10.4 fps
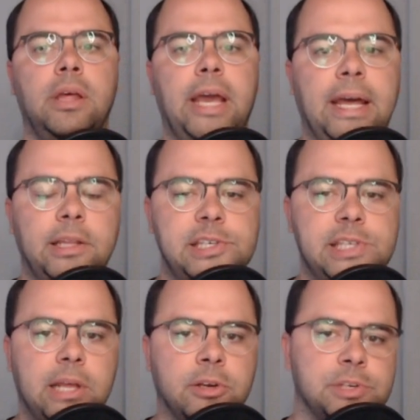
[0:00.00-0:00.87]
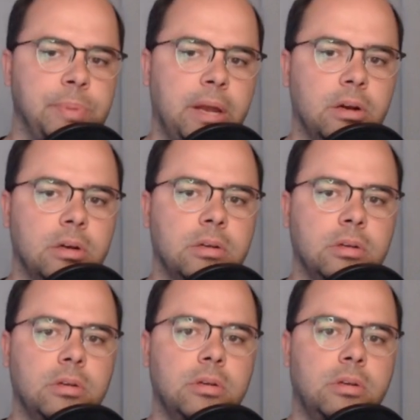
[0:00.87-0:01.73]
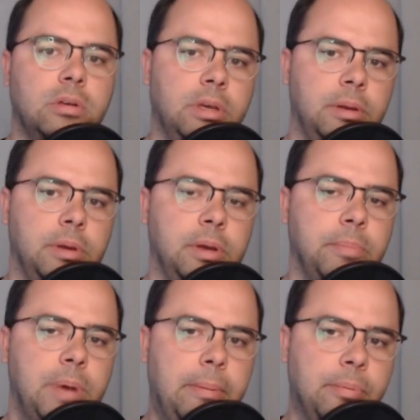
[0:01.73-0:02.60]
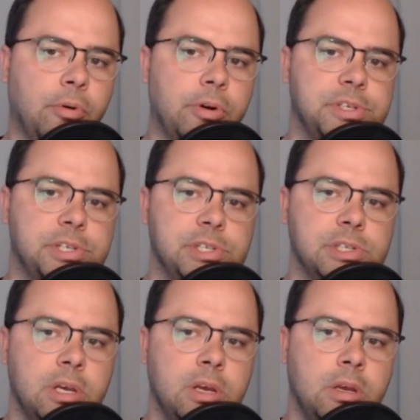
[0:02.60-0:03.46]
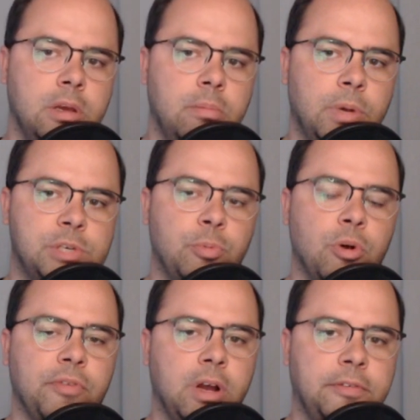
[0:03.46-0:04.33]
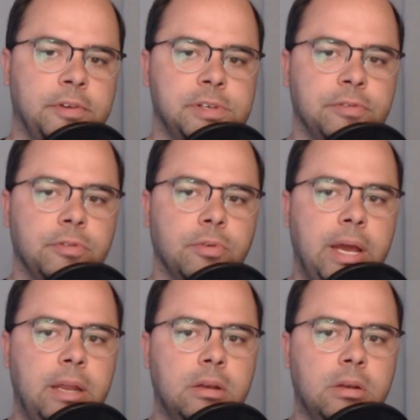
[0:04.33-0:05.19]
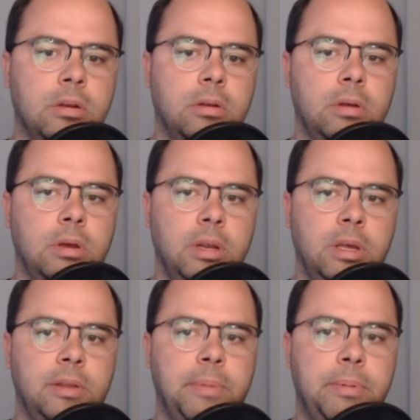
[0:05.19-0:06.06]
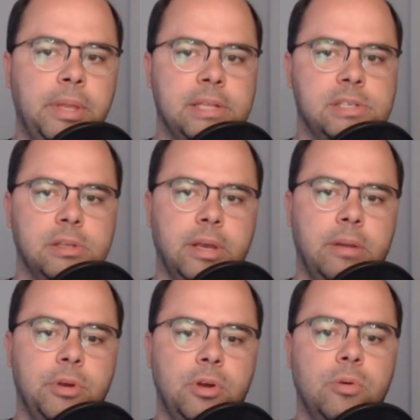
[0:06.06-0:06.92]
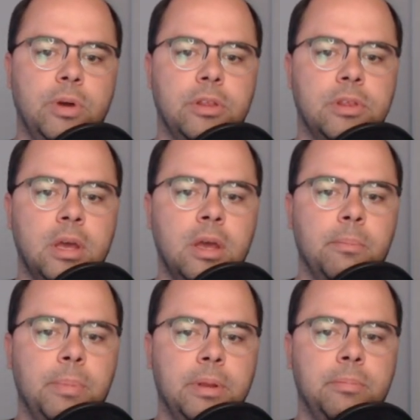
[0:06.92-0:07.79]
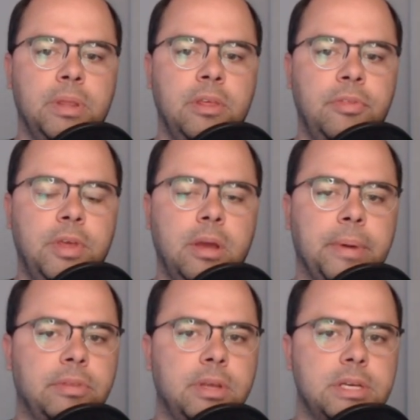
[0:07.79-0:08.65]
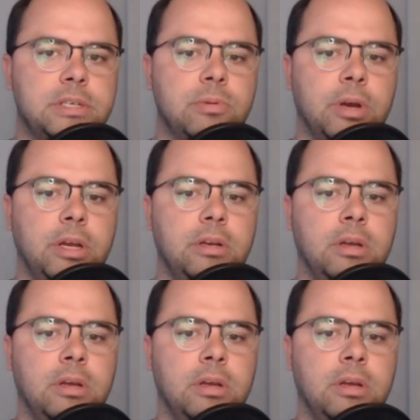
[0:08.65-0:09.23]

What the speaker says: At least that looks better. And Bobby Portis is much more of an offensive threat. And maybe that's the lineup you go with. But then think about this, right?